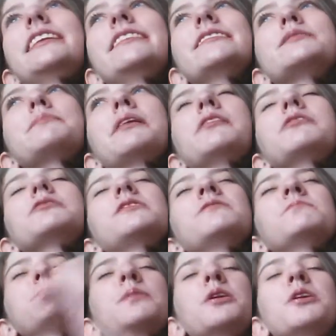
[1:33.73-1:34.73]
it is my
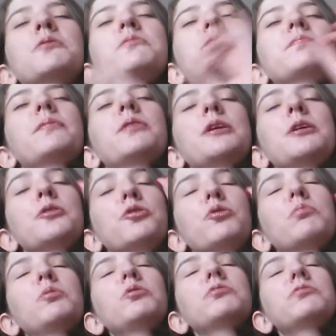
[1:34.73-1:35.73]
all-time
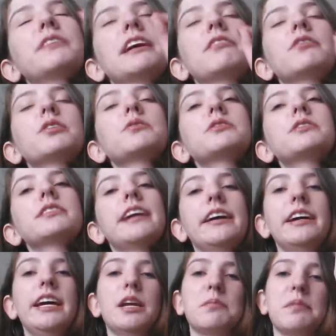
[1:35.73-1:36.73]
paranormal favorite
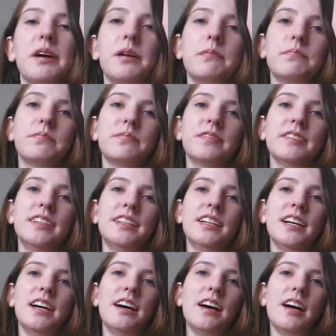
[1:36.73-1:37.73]
anime.
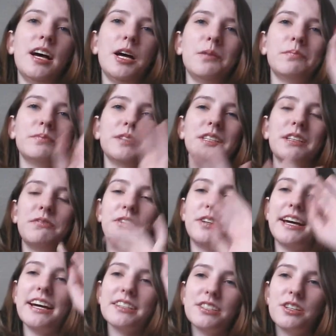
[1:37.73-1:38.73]
If you
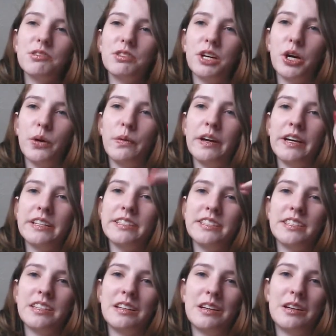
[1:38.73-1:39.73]
guys don't know
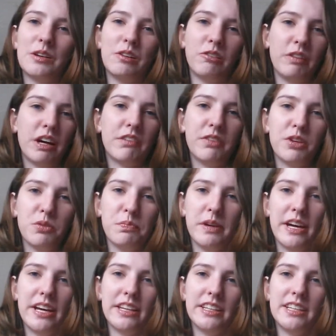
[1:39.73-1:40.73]
it, where have you
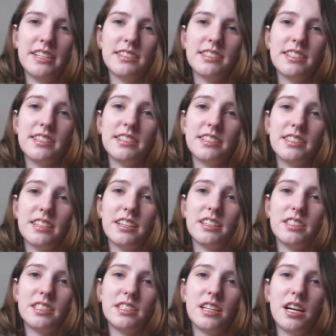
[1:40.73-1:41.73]
been? This is
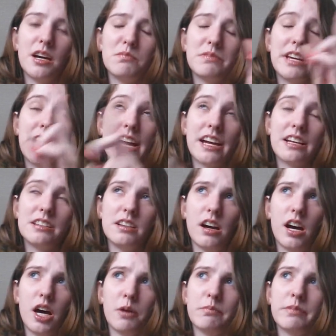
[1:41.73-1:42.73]
subbed and
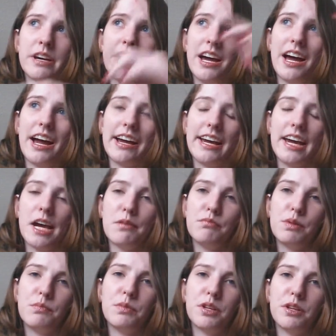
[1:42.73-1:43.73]
dubbed. I can't
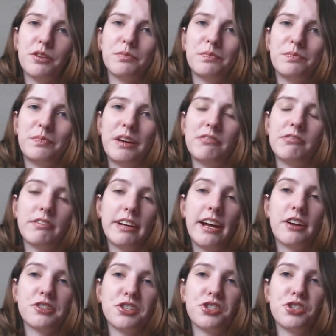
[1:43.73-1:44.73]
remember my favorite
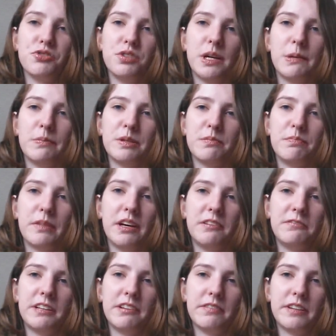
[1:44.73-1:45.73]
actress who dubbed
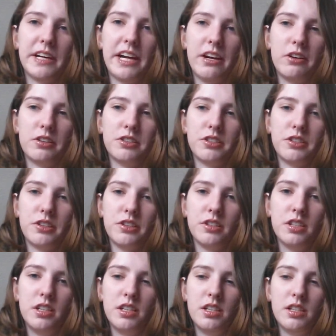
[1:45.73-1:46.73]
my favorite
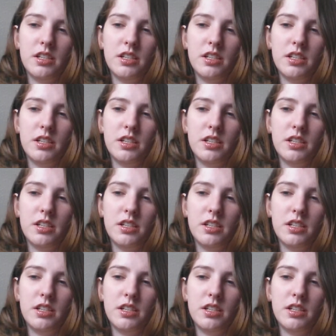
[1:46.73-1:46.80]
character,